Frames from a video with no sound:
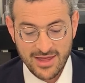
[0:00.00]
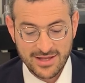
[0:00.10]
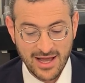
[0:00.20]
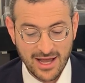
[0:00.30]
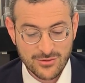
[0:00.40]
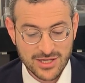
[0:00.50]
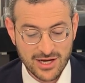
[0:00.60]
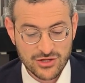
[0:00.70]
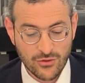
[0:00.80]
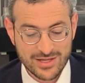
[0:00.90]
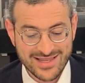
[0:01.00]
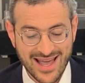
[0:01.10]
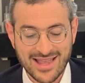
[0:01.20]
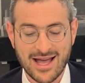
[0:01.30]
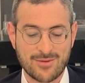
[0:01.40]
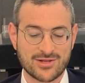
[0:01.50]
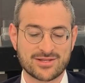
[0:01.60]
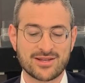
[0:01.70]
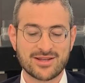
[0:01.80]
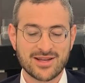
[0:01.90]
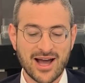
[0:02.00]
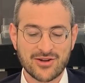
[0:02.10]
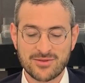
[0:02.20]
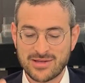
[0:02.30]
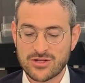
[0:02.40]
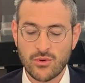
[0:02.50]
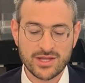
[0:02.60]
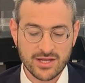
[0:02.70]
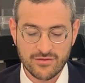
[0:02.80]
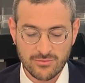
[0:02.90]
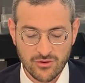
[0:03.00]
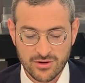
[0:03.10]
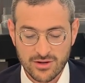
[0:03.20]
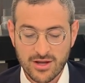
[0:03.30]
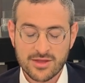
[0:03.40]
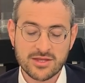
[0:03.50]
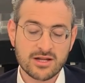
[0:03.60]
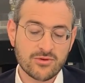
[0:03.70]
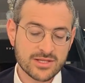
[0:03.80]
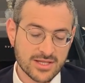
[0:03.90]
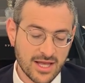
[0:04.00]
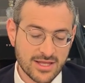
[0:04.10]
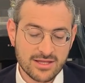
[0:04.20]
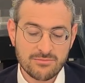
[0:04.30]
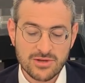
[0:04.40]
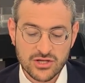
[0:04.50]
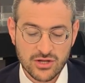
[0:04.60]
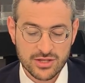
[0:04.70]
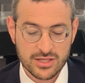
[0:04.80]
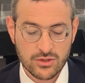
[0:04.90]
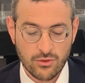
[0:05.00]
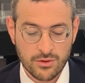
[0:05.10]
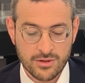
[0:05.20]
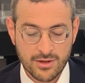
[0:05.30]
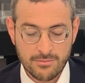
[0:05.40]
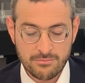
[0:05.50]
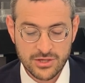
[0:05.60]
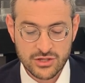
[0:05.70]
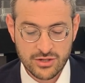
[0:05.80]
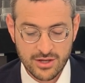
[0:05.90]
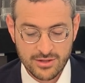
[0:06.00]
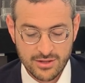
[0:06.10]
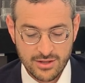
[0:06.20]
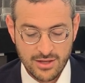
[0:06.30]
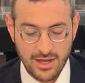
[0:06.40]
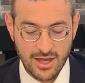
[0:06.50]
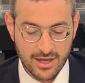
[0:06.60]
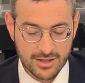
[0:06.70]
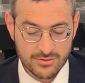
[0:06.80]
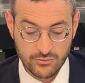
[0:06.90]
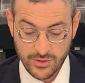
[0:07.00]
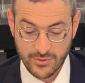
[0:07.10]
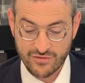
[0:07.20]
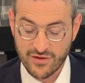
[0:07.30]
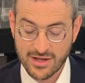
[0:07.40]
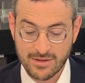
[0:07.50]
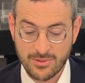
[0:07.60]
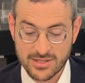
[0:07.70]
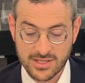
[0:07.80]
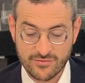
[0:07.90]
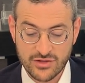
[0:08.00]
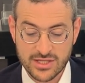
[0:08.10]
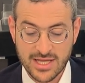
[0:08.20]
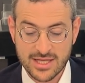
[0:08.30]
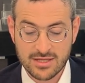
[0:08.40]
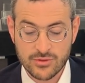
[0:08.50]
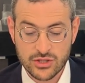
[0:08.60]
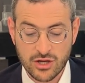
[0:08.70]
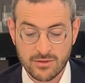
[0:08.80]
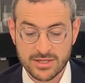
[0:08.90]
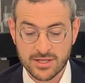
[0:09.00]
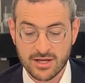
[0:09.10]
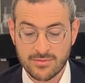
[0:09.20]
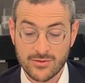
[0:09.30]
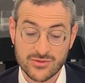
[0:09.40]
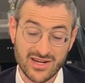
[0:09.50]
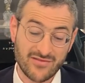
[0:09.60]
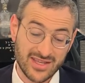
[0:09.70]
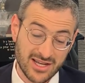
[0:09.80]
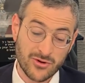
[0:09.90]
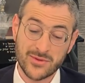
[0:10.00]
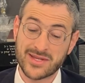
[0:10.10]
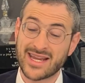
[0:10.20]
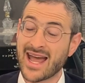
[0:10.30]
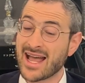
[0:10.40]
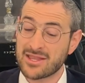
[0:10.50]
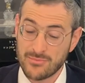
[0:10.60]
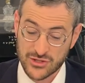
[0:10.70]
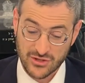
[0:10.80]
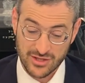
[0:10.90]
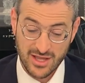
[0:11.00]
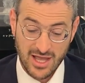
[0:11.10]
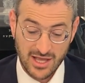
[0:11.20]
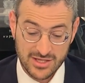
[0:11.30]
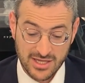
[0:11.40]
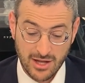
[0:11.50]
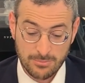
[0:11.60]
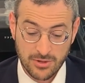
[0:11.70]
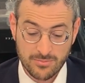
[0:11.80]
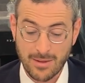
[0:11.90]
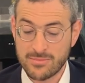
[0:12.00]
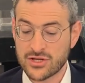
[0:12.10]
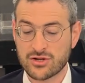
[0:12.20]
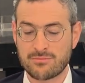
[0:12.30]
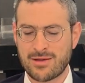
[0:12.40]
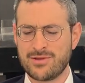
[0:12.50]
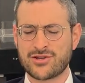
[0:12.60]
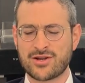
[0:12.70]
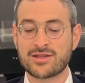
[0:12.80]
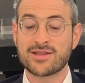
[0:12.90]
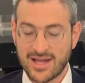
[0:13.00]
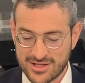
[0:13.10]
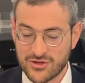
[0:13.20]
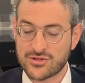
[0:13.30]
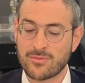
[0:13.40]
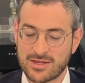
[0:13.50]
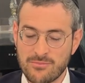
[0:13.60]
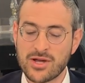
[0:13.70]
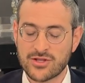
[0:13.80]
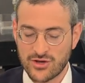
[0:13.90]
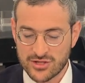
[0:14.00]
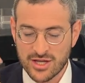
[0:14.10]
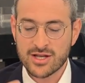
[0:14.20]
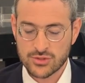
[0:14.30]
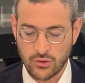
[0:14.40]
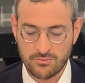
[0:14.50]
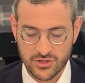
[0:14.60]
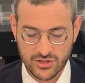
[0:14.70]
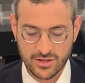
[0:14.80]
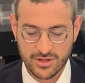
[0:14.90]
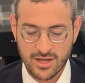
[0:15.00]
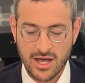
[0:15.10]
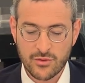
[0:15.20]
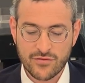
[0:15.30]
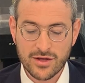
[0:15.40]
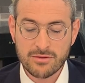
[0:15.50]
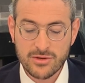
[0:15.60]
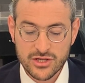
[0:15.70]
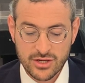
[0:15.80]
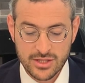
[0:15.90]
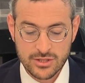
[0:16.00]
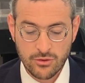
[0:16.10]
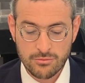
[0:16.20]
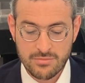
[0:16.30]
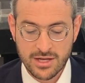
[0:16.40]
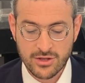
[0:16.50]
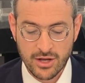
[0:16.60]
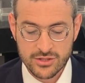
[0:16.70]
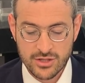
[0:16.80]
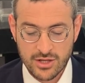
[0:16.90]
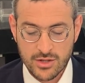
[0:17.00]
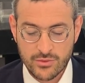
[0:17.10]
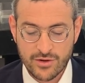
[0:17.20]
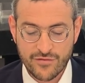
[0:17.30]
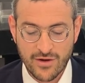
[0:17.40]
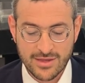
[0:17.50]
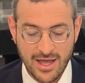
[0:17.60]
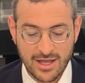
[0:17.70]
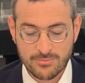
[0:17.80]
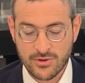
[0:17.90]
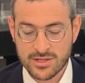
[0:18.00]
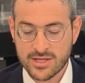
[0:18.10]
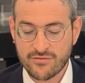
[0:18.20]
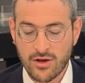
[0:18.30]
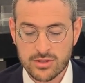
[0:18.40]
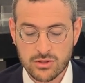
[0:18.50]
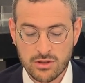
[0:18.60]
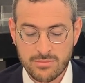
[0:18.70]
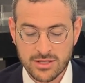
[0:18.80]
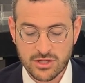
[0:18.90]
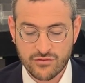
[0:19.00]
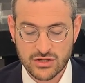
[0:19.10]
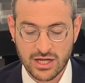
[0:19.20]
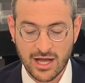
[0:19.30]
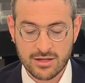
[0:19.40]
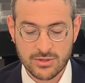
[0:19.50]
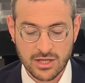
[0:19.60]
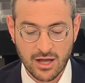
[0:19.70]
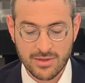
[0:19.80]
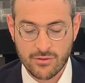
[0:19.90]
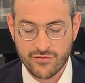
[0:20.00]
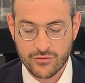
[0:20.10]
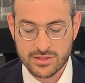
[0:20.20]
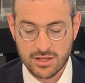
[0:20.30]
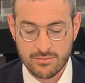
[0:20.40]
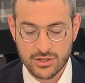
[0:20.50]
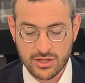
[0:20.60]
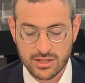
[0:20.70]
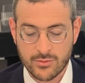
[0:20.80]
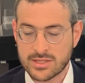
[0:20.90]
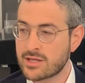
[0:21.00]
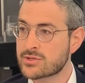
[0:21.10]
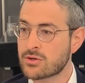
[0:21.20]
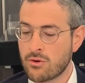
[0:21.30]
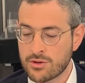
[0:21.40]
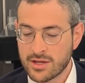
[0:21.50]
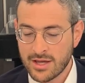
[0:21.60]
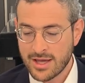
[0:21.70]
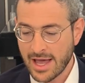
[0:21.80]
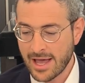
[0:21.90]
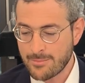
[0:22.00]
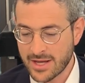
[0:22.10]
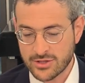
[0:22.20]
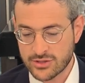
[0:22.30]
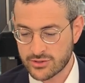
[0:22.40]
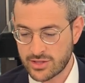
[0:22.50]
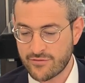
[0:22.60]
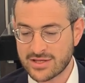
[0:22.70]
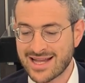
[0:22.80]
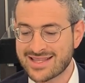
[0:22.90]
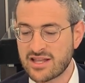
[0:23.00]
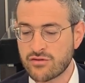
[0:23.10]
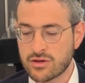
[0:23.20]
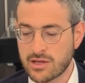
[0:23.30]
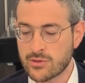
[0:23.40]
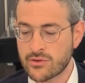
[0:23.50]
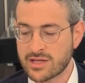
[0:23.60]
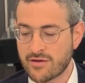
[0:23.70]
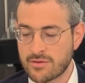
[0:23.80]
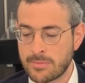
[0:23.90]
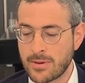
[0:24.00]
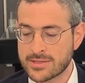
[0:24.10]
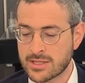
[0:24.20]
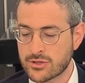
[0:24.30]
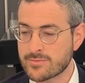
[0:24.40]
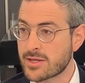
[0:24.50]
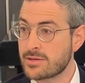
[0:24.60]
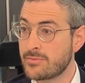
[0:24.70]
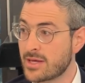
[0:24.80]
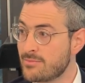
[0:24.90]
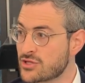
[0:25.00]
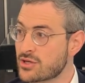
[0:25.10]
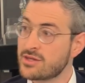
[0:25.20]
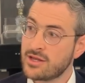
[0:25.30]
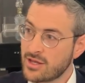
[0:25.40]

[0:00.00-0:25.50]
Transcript: That the height was actually only ten amos. How could it be twenty even more? Now the Gemara said that the Mishkan is called Mishkan, and where we find the pasuk of Nesati Mishkan B'Seichem, that was already Meyikur, and they already had the Mishkan. And you're saying, I'll put my Mishkan, my Mishkan, yeah, because it's talking about the Mikdash, it's called Mishkan. And we find the Mishkan is called Mikdash, where do you find that? Because it says Va'asul Mikdash V'Shechanti B'Seichem, and that refers to the Mishkan, and we see that it was called a mikdash. So therefore, it's not difficult that we're learning up from Pasay, talking about the, by the Mishkan,